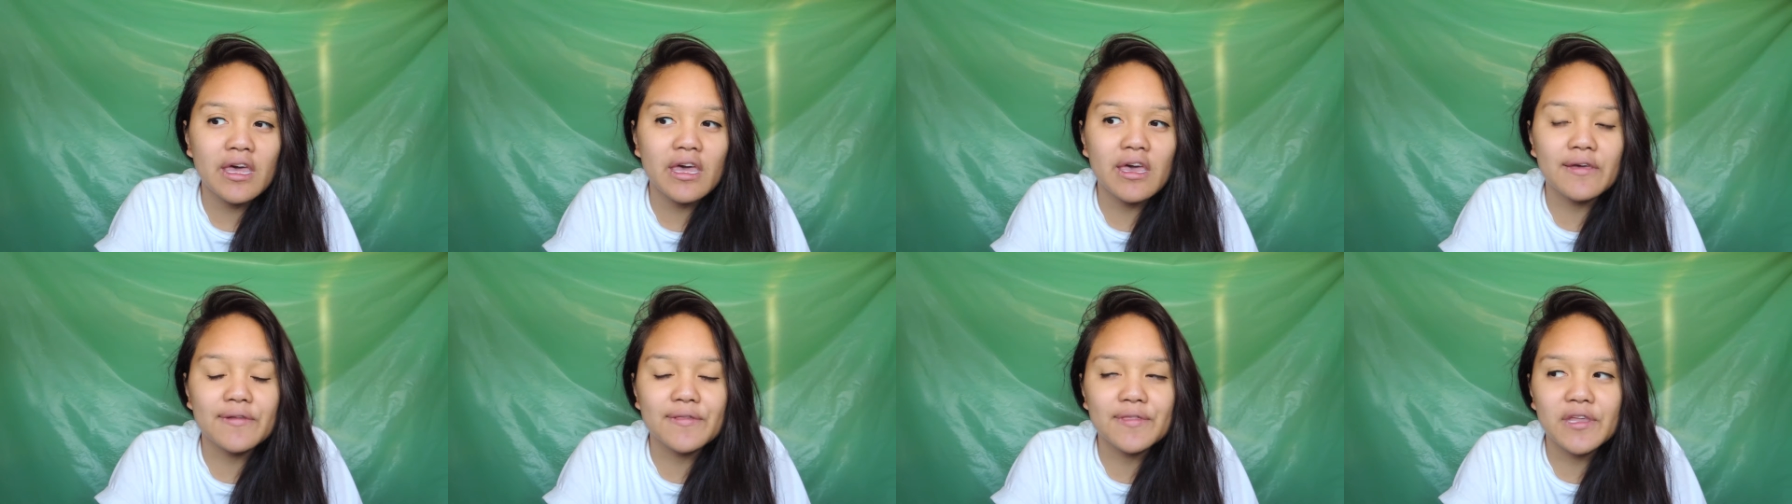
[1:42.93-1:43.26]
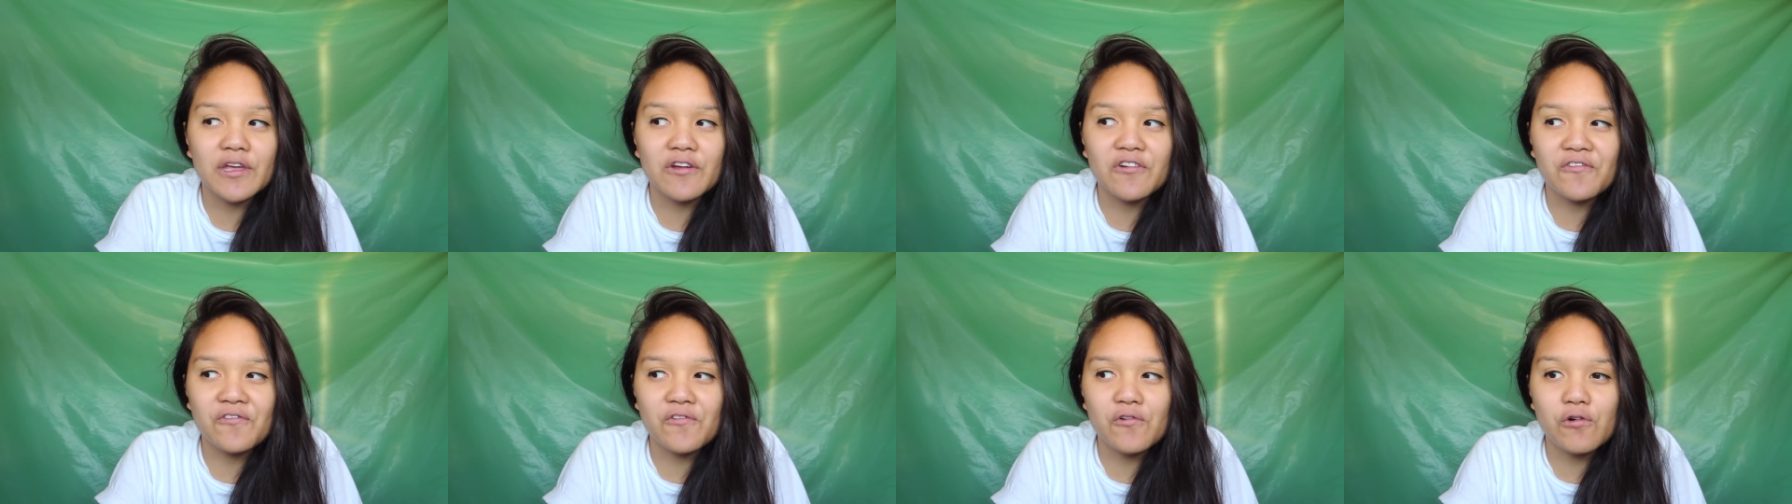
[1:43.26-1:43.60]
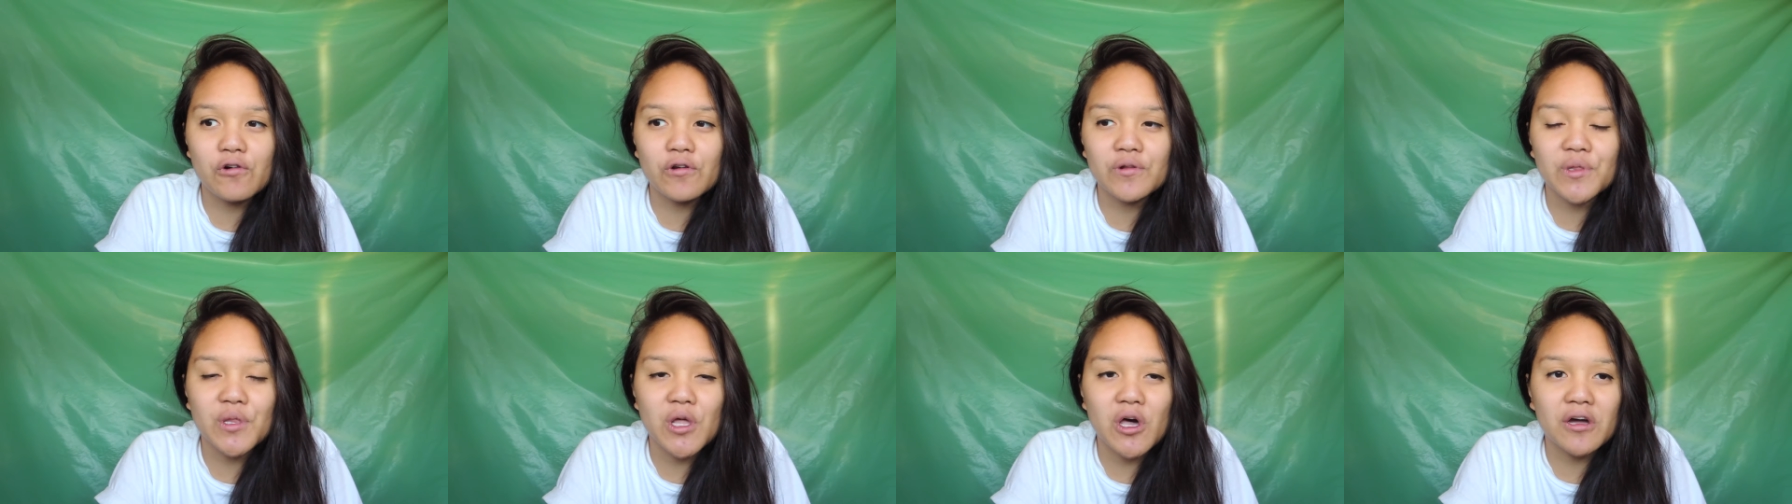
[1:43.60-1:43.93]
and
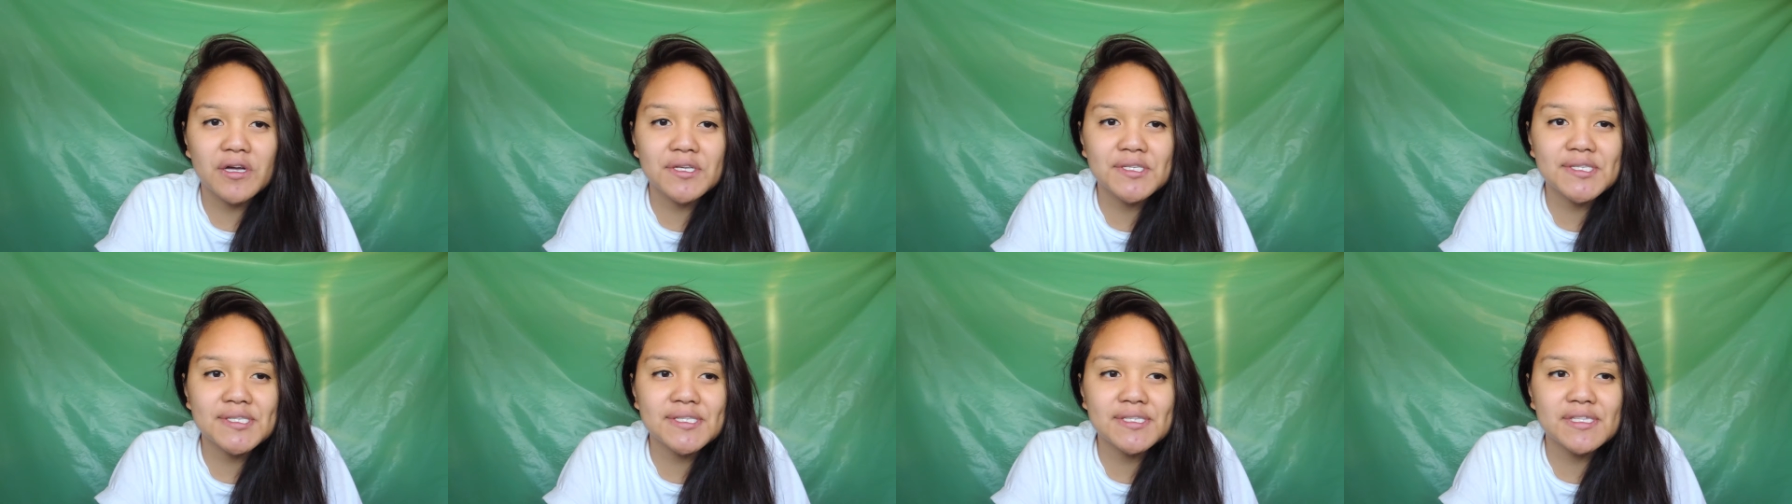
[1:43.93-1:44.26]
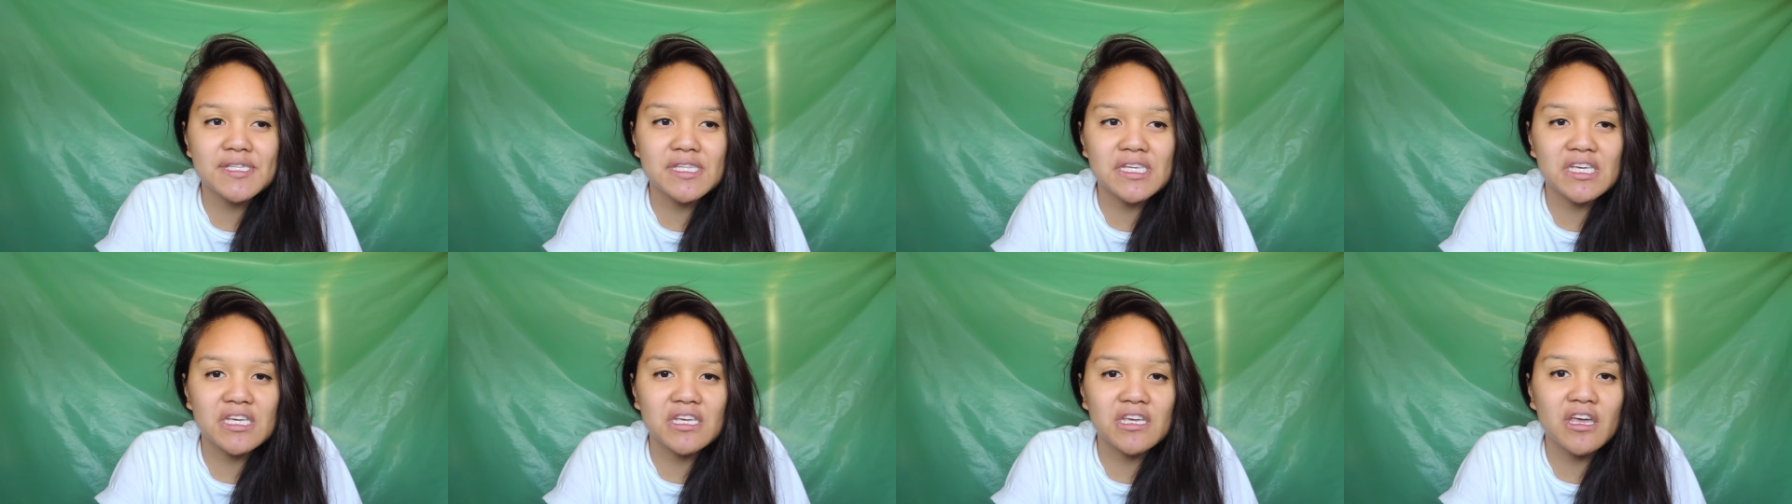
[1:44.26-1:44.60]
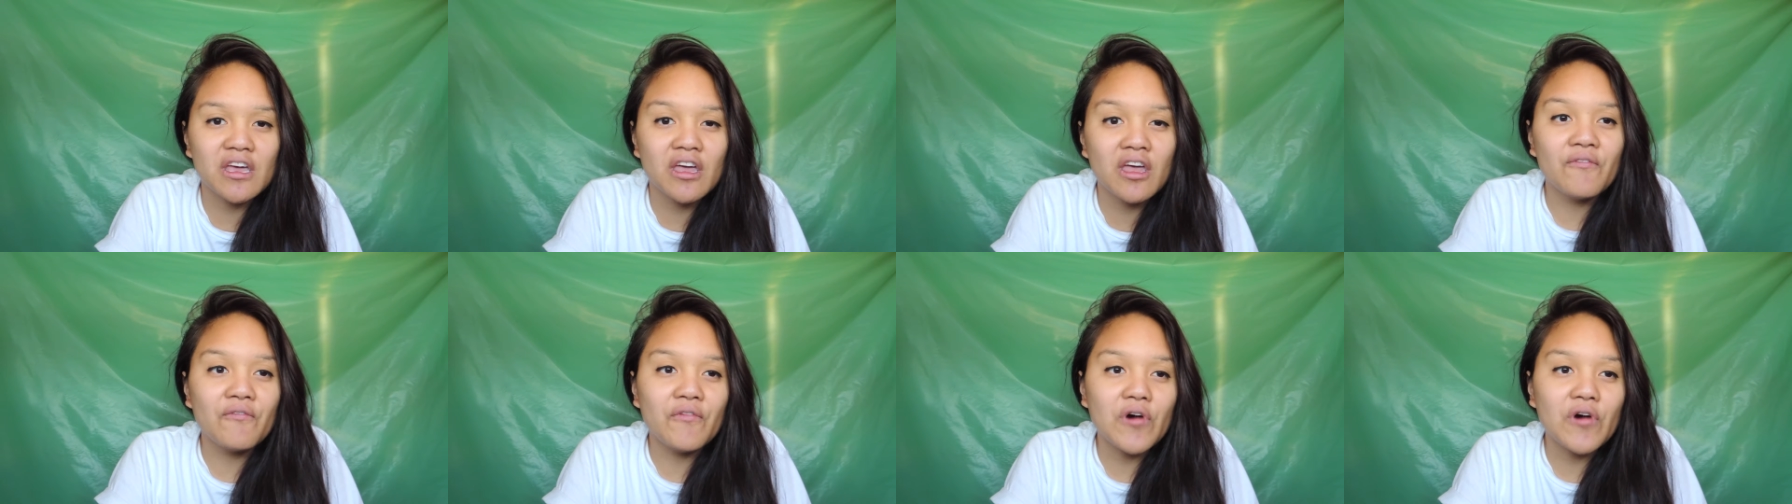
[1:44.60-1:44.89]
therefore lost the